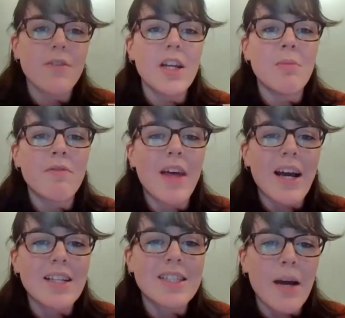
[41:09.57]
freedom if they
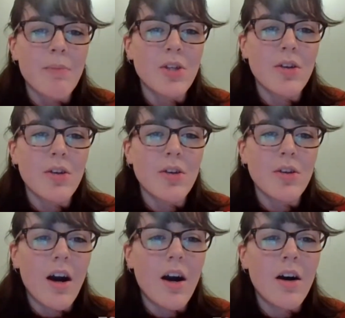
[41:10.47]
accept who
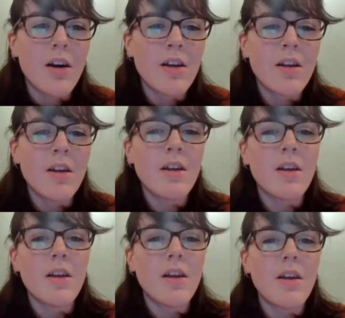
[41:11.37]
they are,
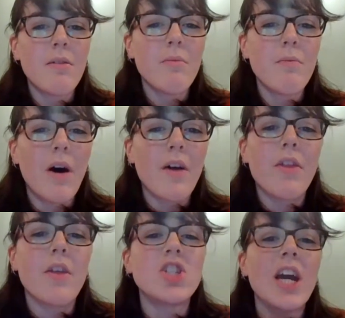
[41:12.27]

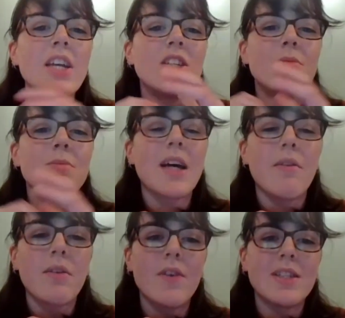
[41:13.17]
rather than changing
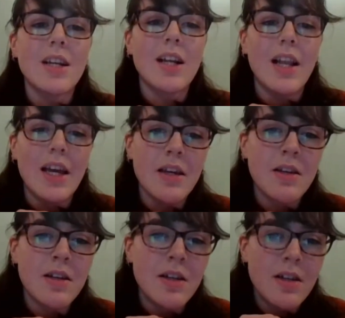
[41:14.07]
themselves physically?